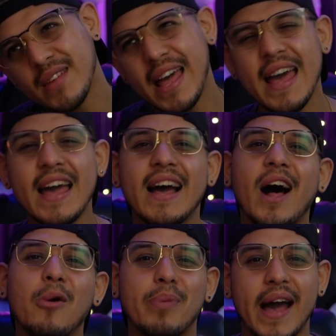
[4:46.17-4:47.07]

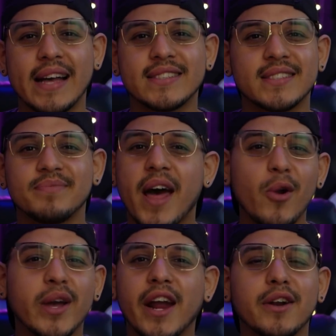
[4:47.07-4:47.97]
I'll pass. I
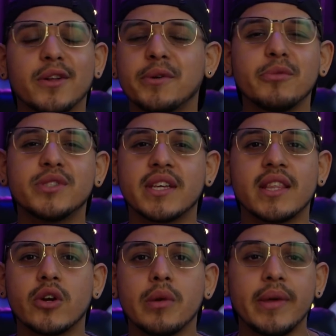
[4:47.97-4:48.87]
don't care to learn music
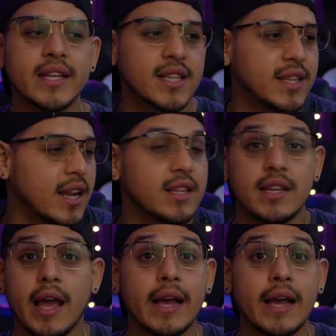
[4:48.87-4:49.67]
theory because at the end of the day,